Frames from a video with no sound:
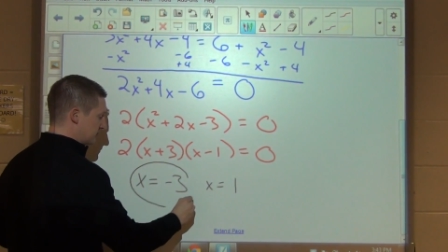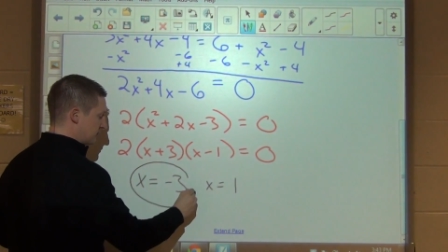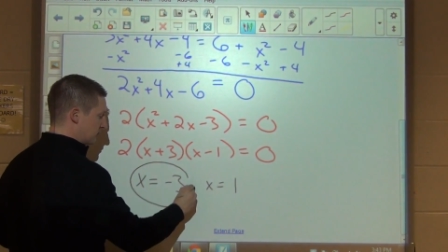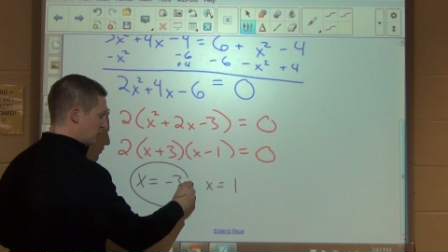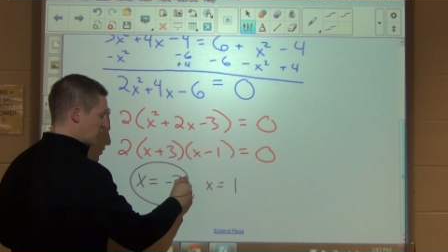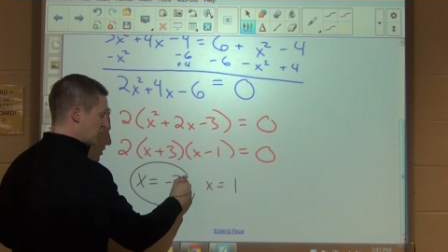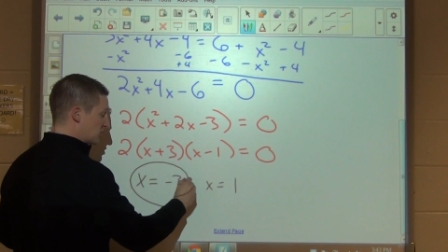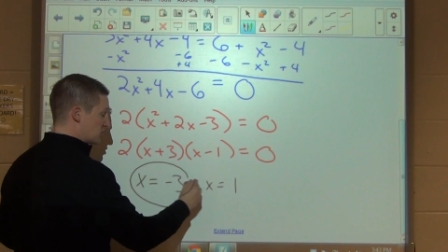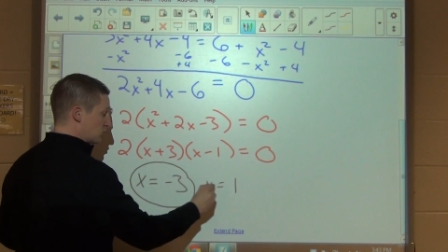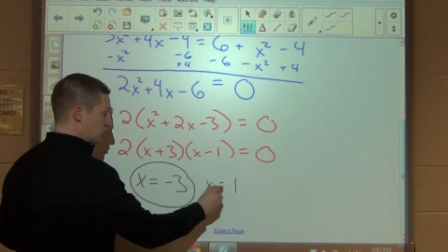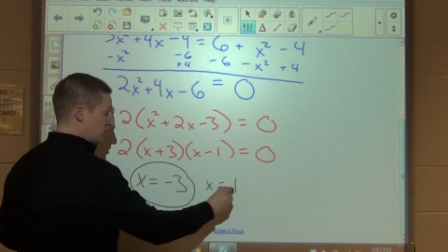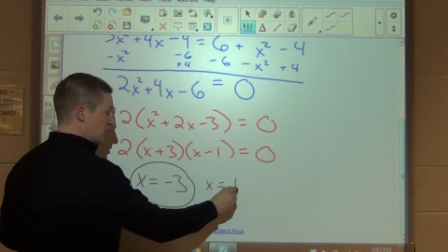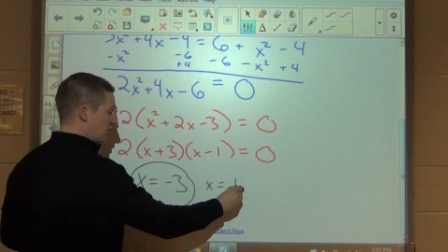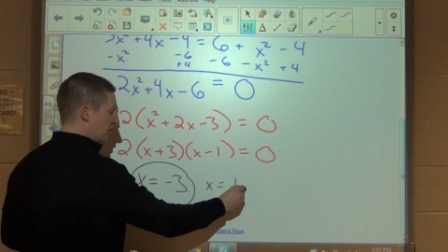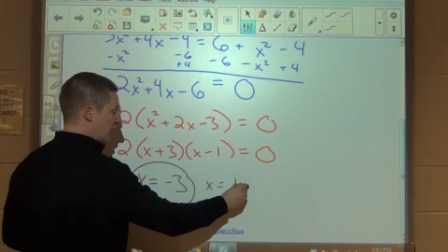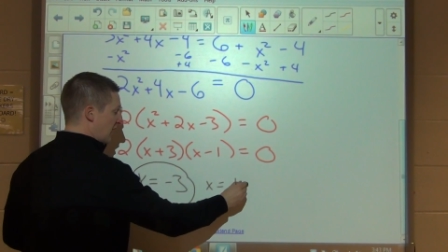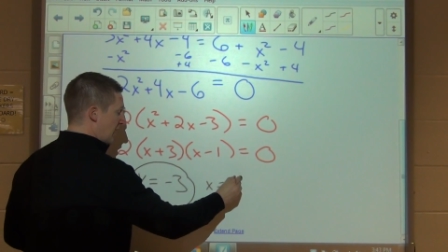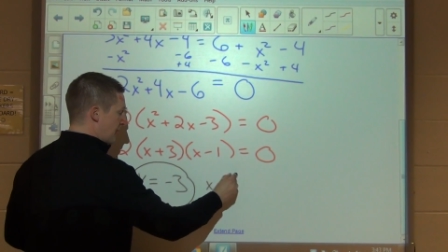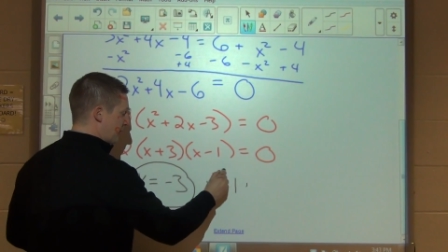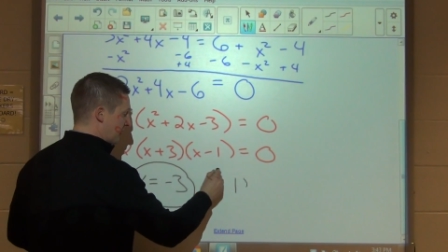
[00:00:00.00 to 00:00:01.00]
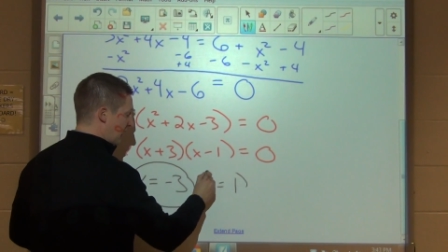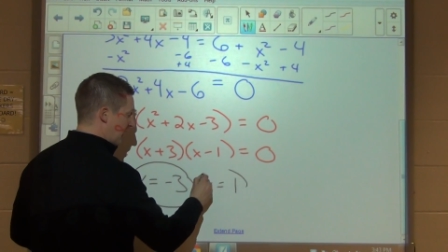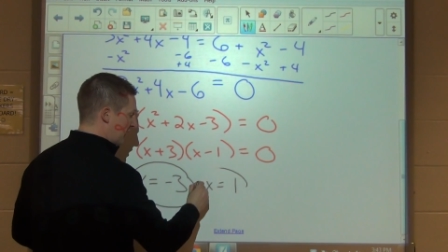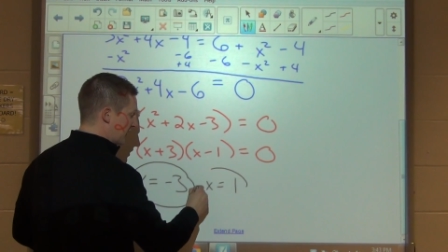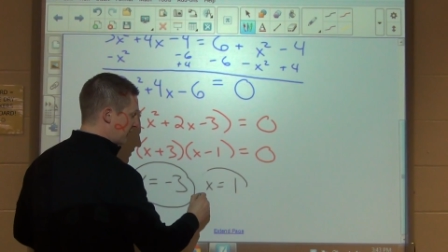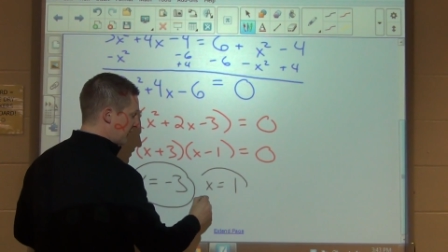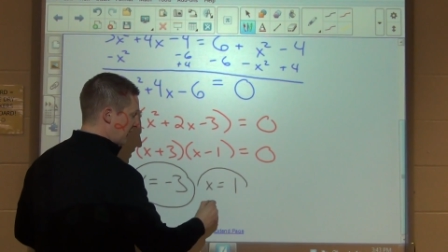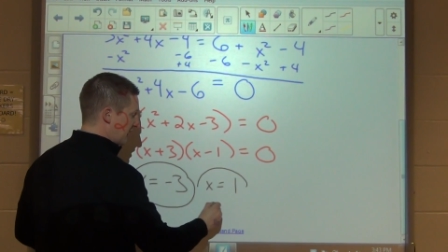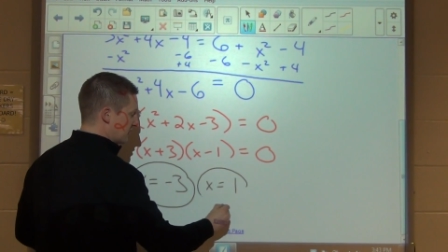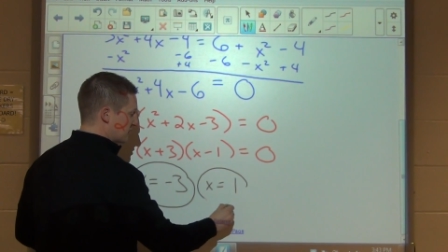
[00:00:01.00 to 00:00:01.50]
which will happen on
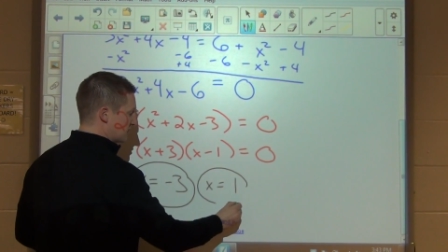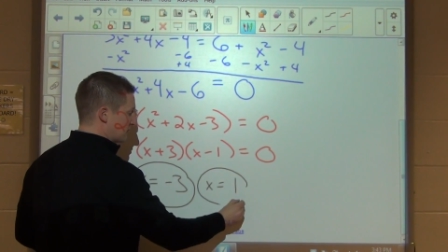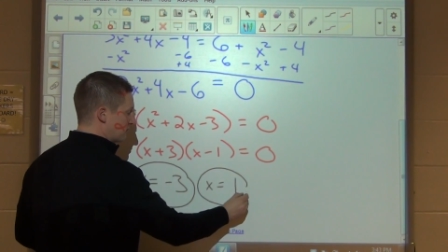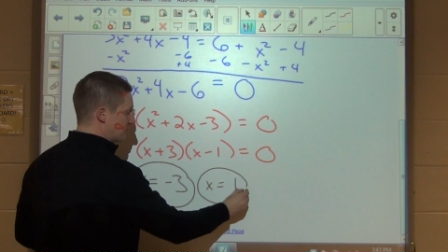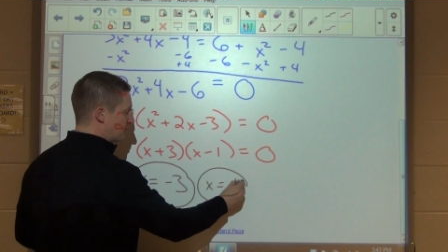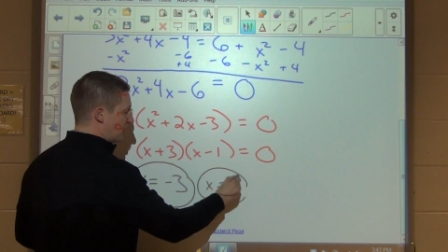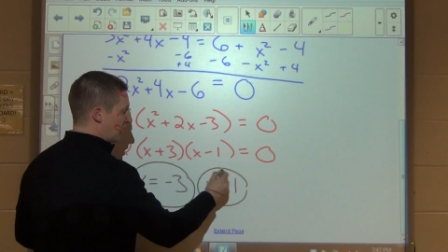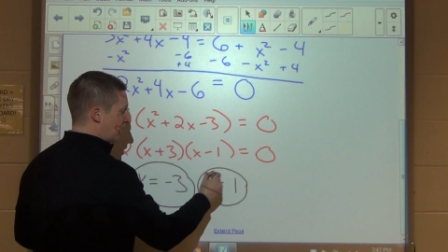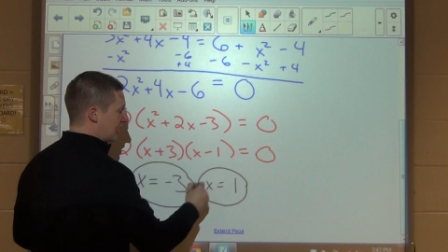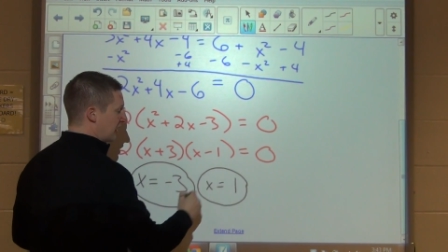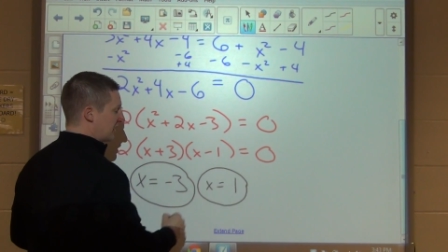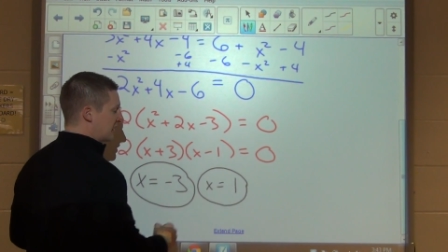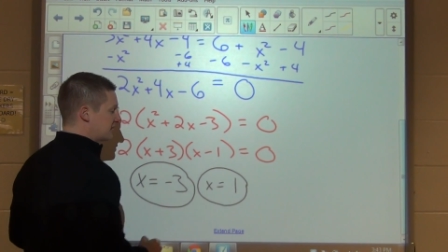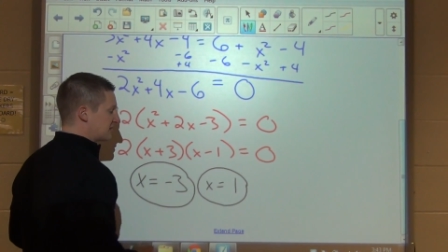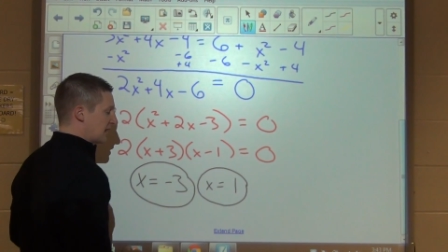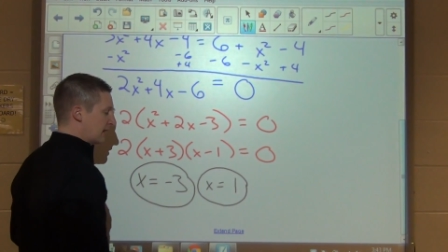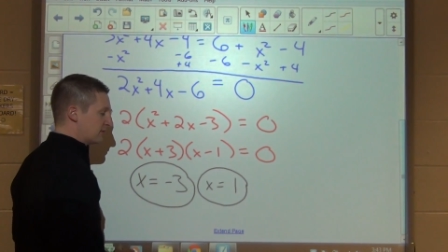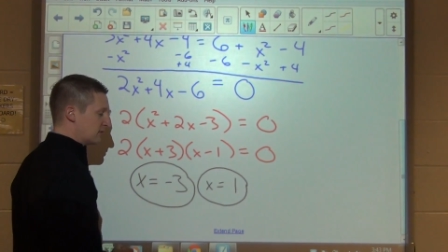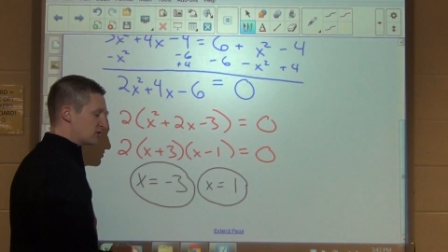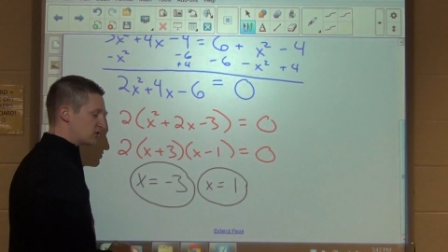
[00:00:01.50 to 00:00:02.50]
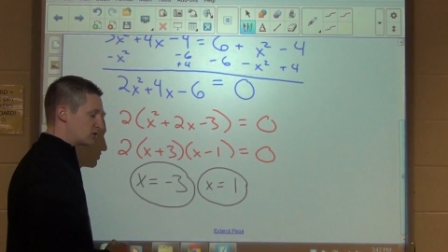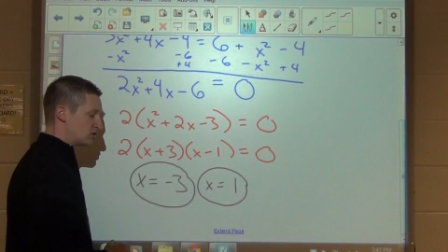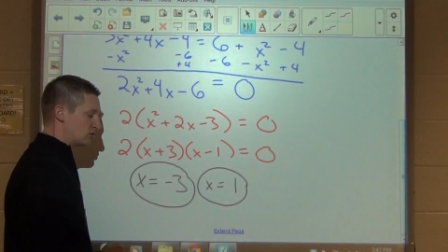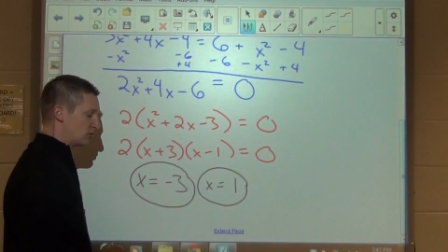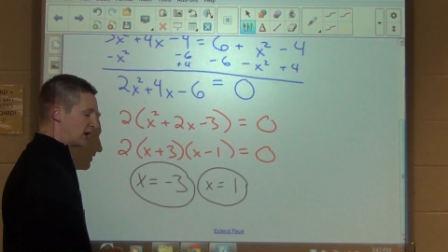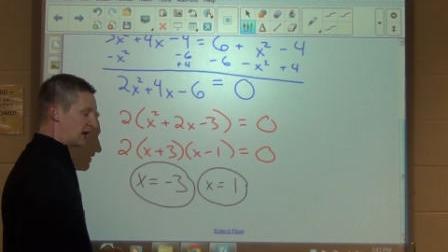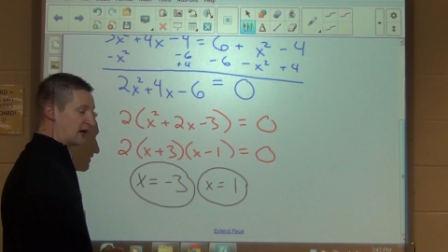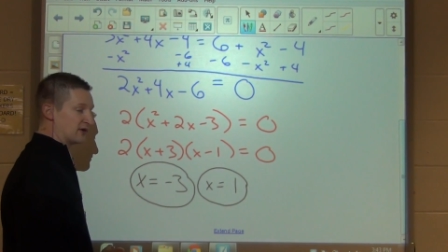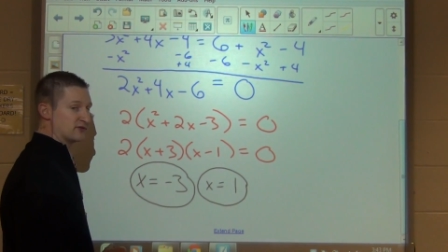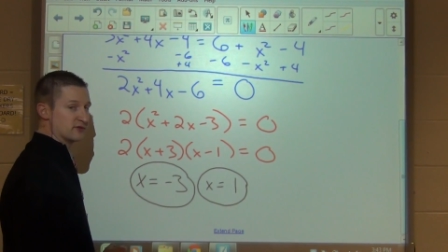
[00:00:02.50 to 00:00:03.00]
occasion. But anytime there's
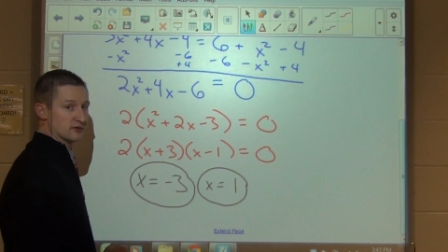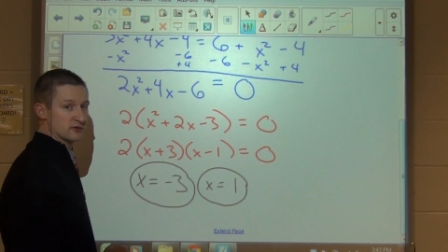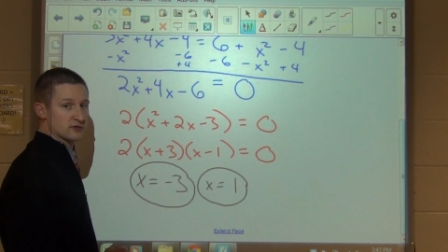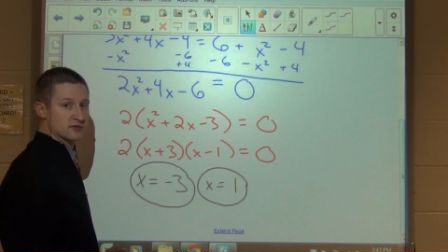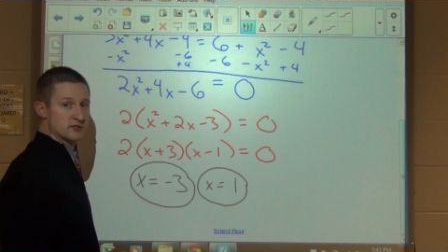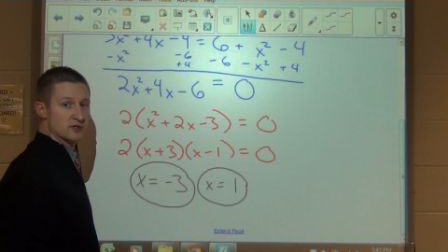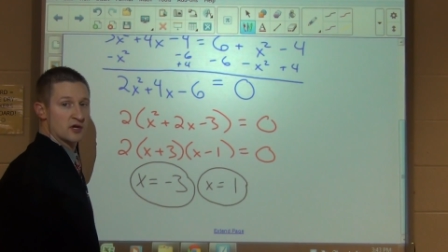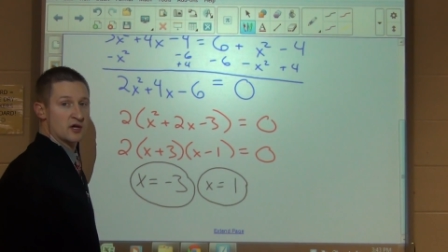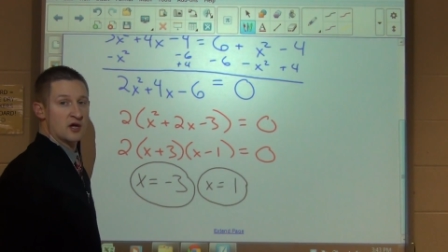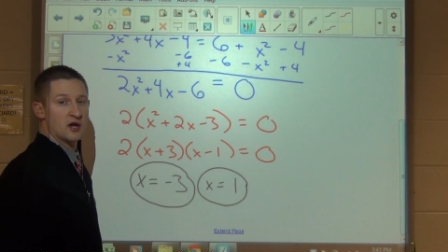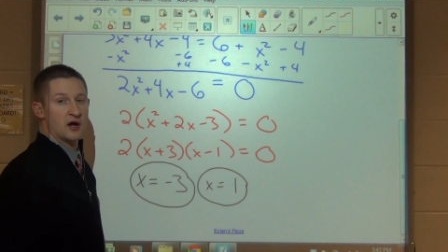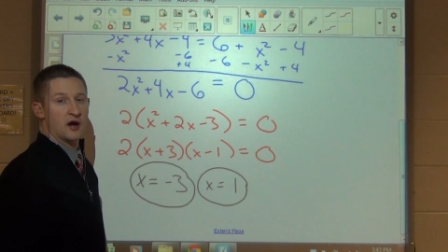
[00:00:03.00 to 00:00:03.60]
two answers,